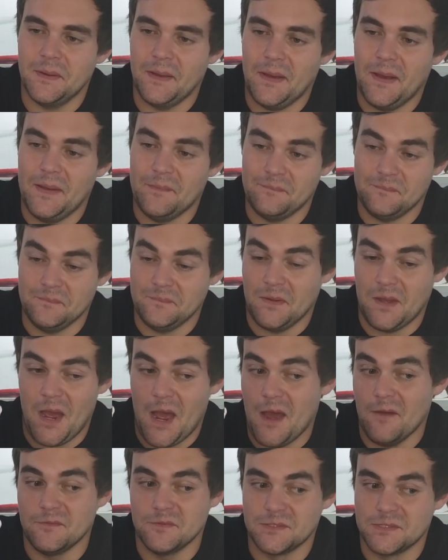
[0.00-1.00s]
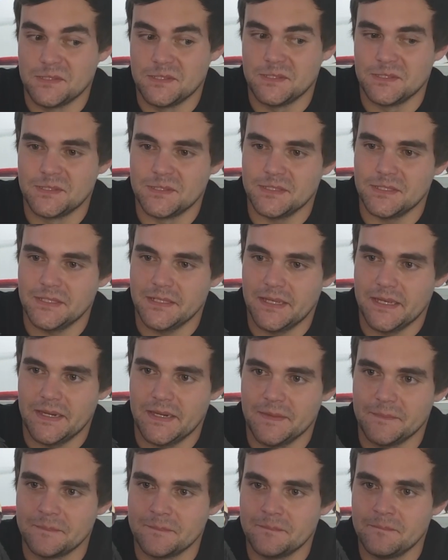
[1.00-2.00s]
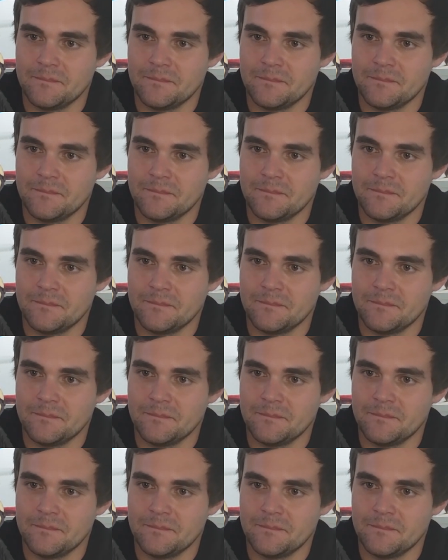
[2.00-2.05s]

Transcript: I'm obviously just gonna kind of